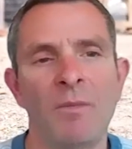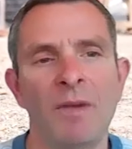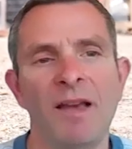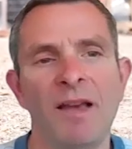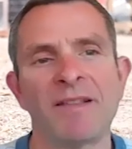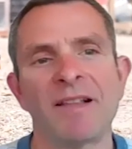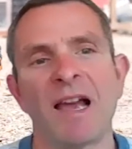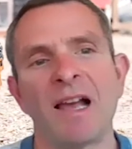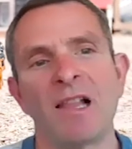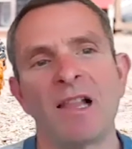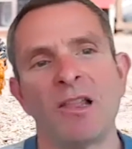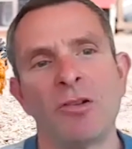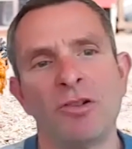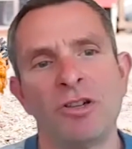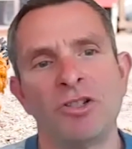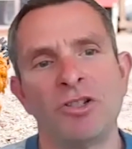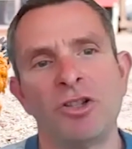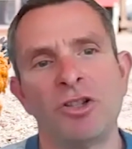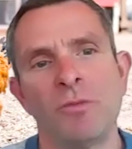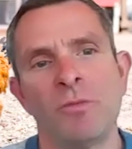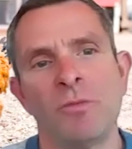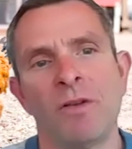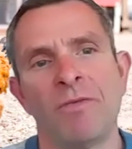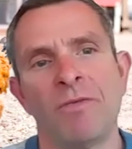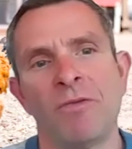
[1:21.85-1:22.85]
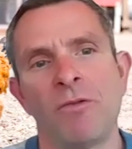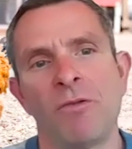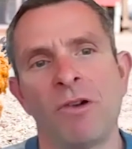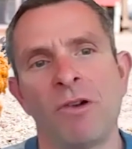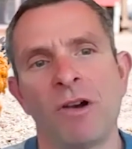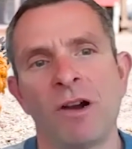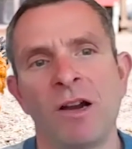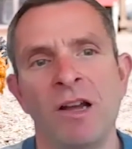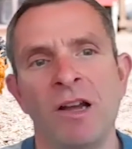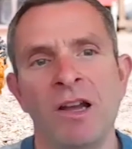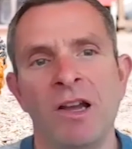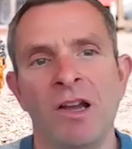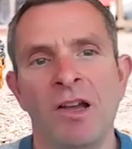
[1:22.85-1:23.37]
As I alluded to
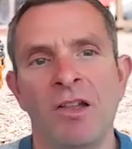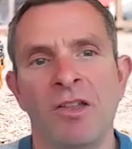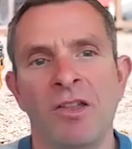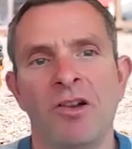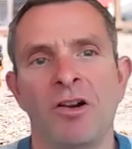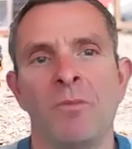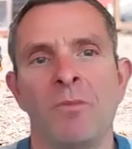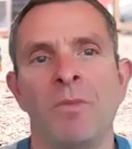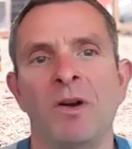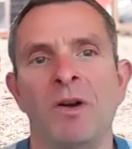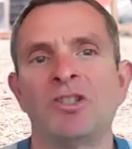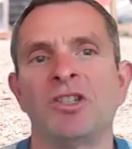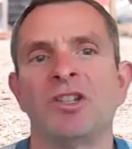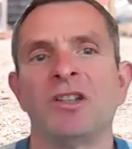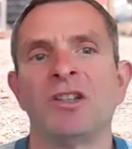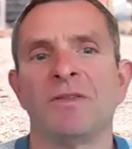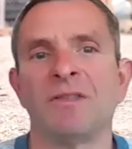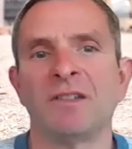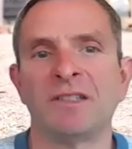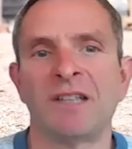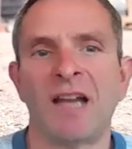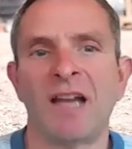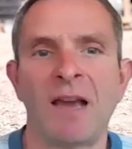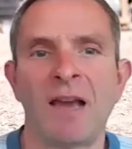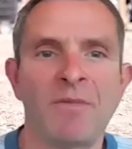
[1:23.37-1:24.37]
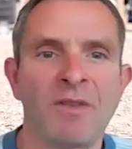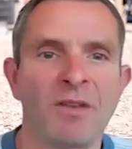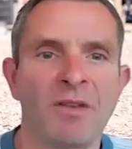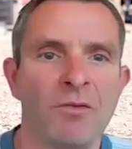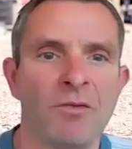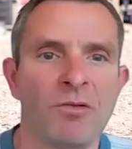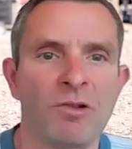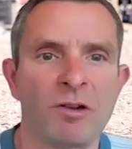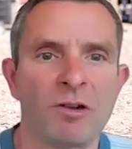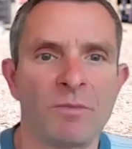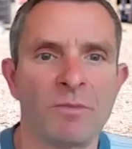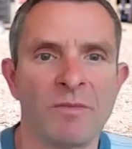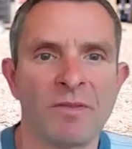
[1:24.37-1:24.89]
before, there are a bunch of different types of
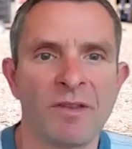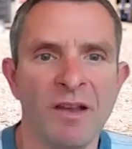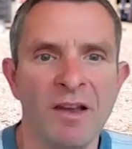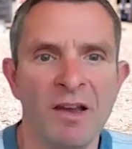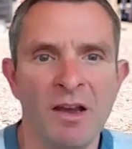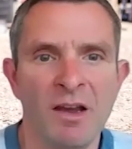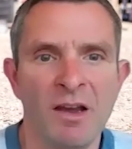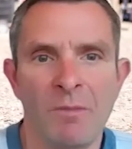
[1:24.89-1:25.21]
worms,